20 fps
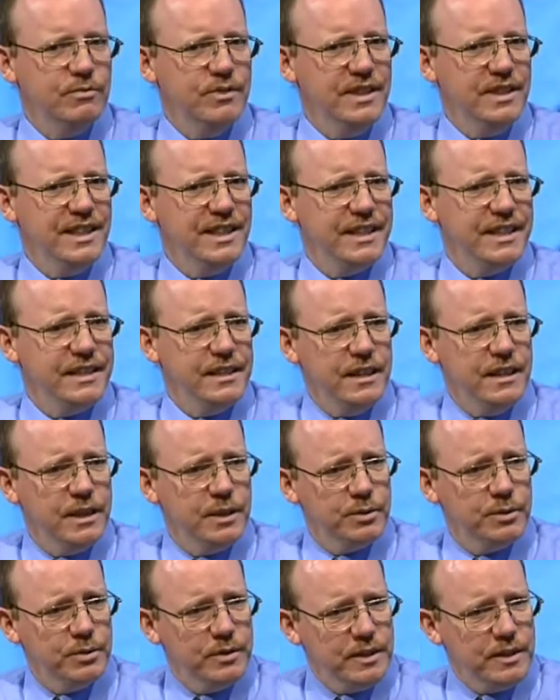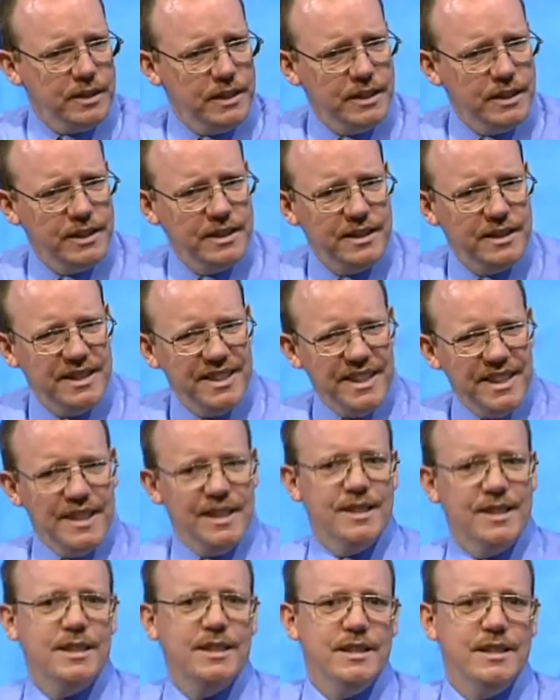really, no.
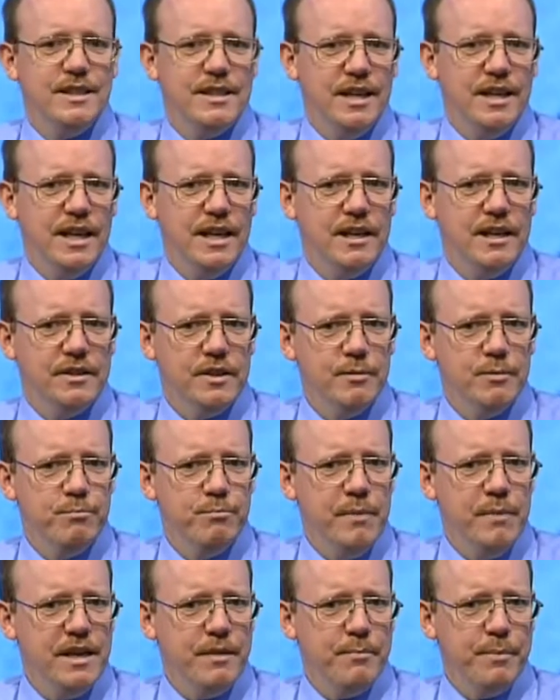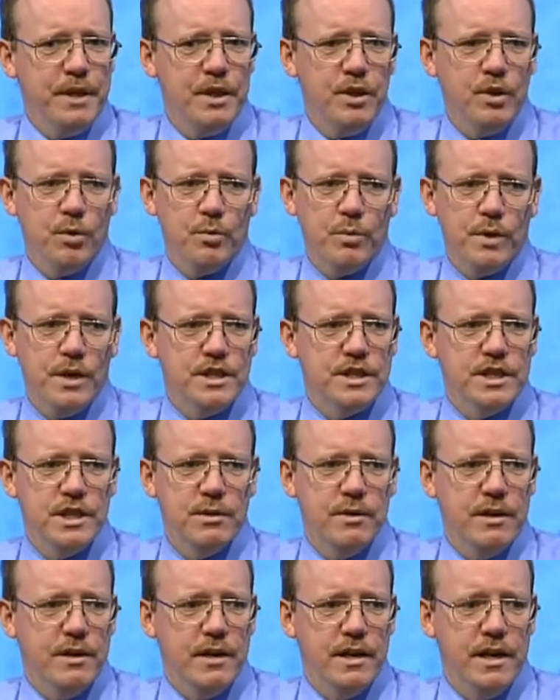There, there may have been the odd one or
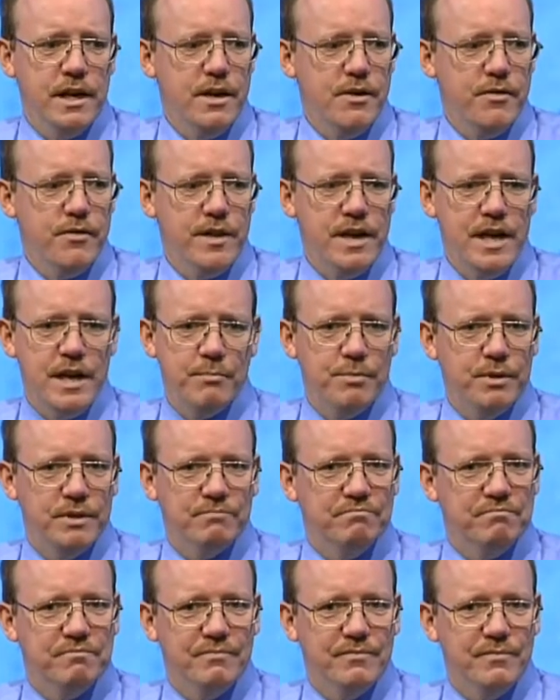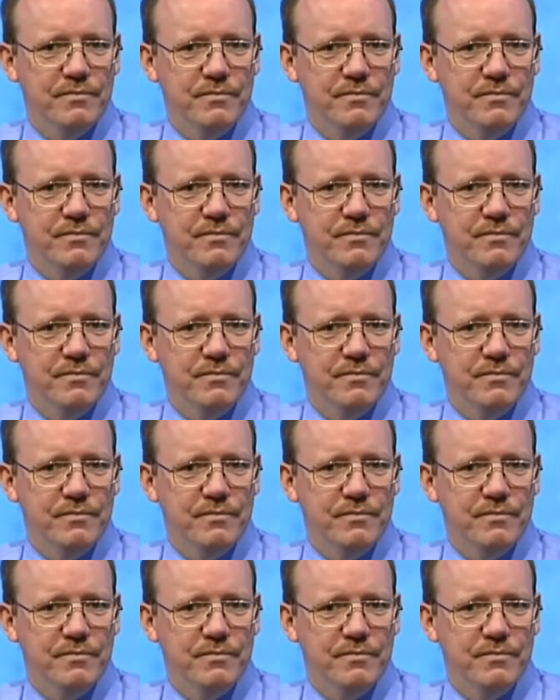two here and there, but